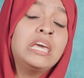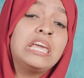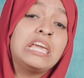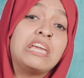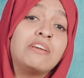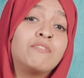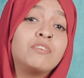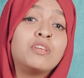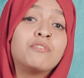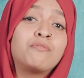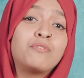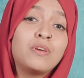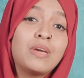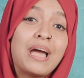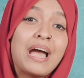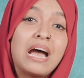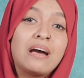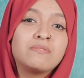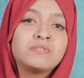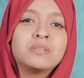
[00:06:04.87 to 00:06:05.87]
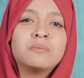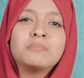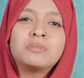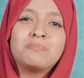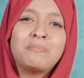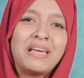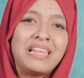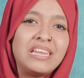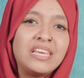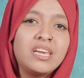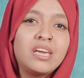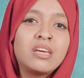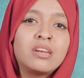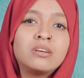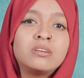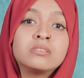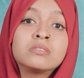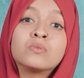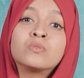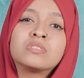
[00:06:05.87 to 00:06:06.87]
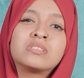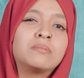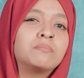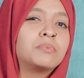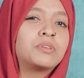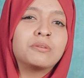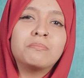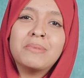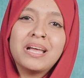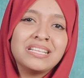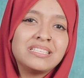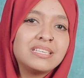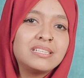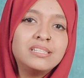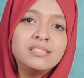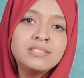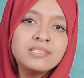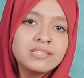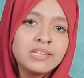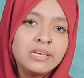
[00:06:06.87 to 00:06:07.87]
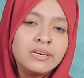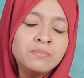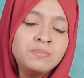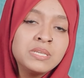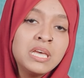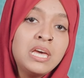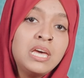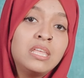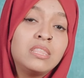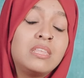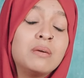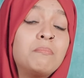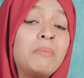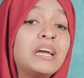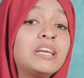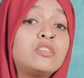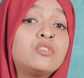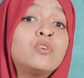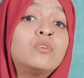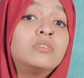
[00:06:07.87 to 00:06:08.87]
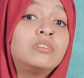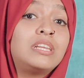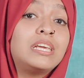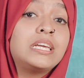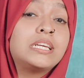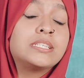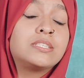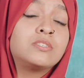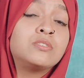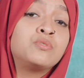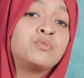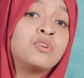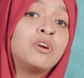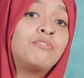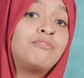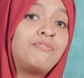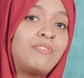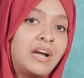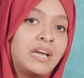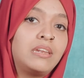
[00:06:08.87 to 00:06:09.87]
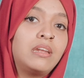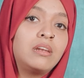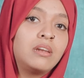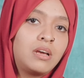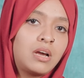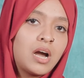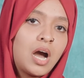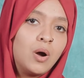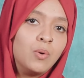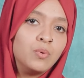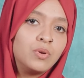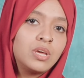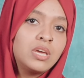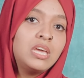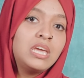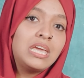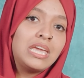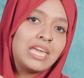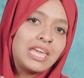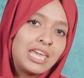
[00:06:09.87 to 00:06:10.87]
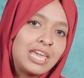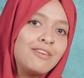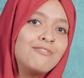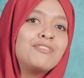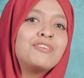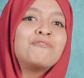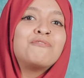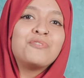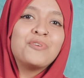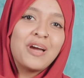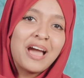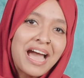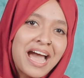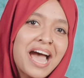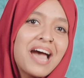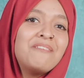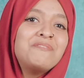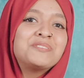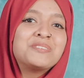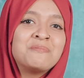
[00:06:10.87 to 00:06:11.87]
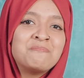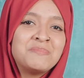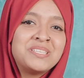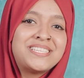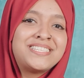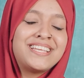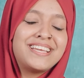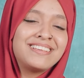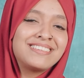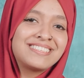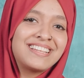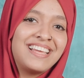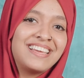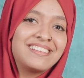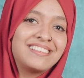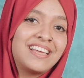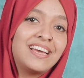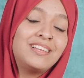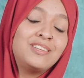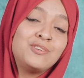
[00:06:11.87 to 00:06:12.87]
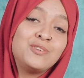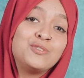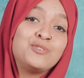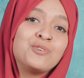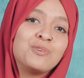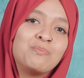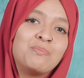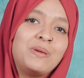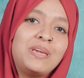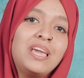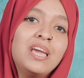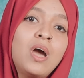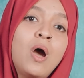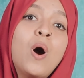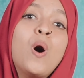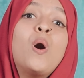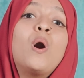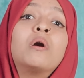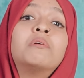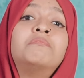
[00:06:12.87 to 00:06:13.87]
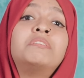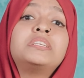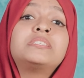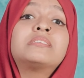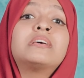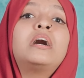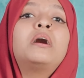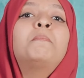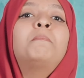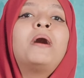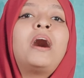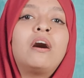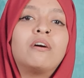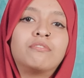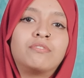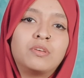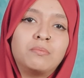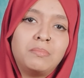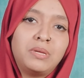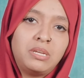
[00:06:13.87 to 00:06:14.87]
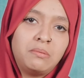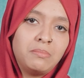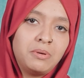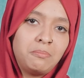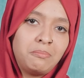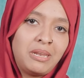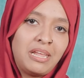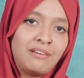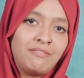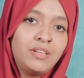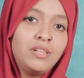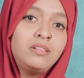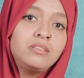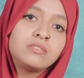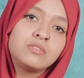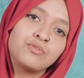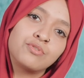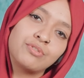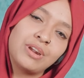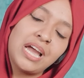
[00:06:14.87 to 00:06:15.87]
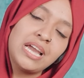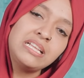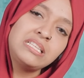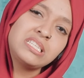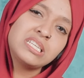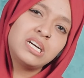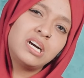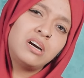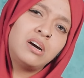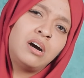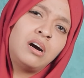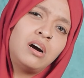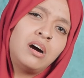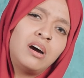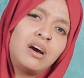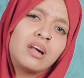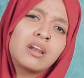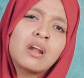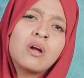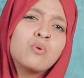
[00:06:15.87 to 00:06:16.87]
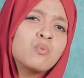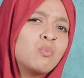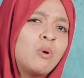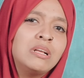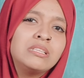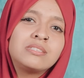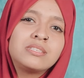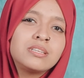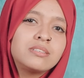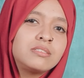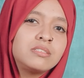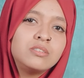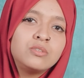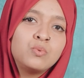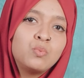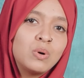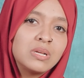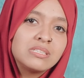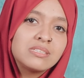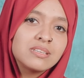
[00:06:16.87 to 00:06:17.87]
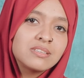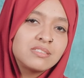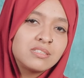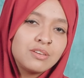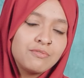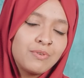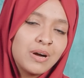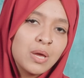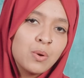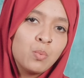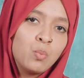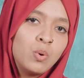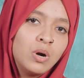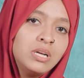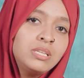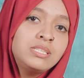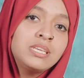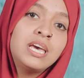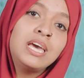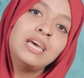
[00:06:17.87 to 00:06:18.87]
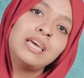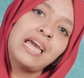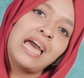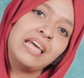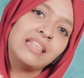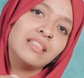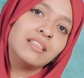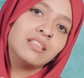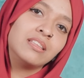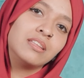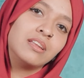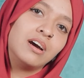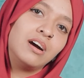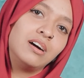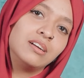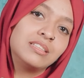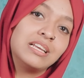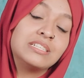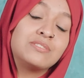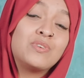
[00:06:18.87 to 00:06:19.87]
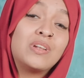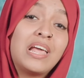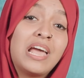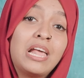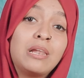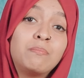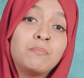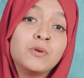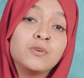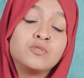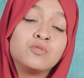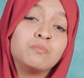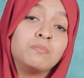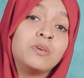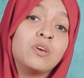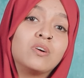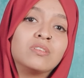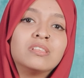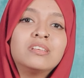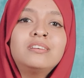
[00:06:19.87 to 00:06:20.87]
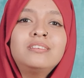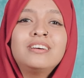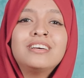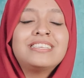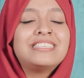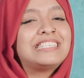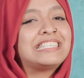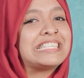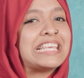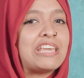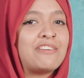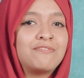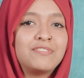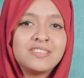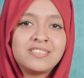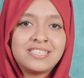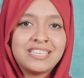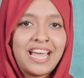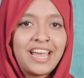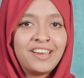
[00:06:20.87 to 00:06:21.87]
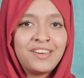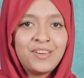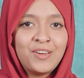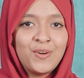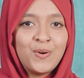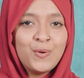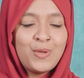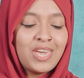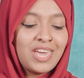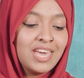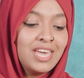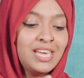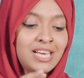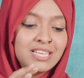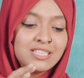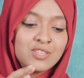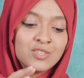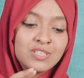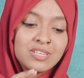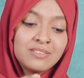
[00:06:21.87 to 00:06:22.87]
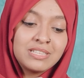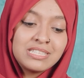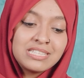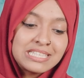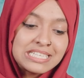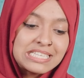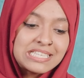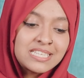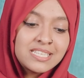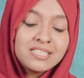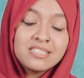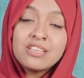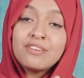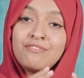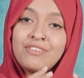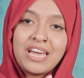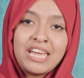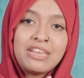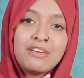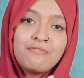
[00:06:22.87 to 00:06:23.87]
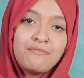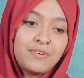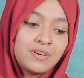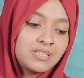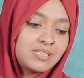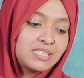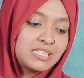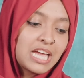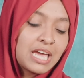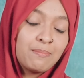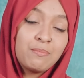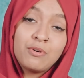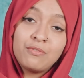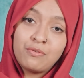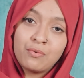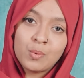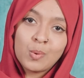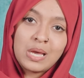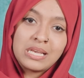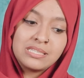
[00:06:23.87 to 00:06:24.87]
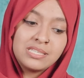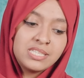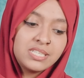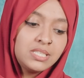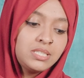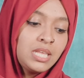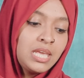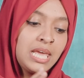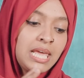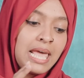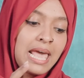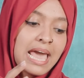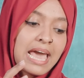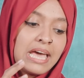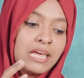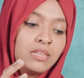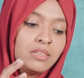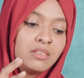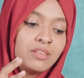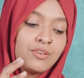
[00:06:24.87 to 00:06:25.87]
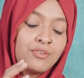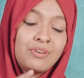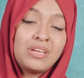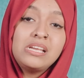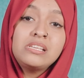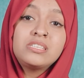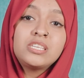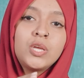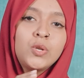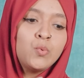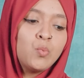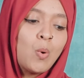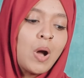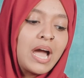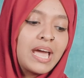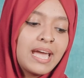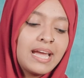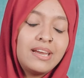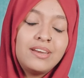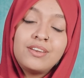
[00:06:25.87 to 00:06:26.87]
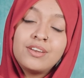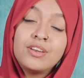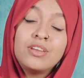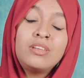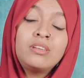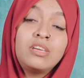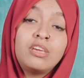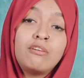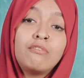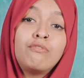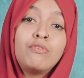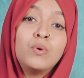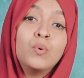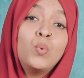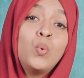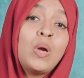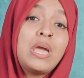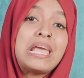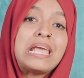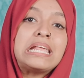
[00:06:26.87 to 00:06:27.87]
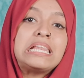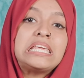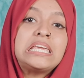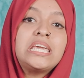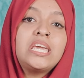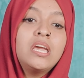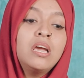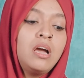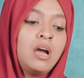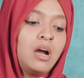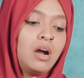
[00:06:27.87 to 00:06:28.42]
even if you have some spelling errors or some grammatical slips, they might not take it into your final count. Even if you have some mistakes like that, you should be always above the minimum level. So write around 160 to 165 words, and that will help you to be on the safer side. Okay, so this is the very first type of question, and the reason why I didn't give you any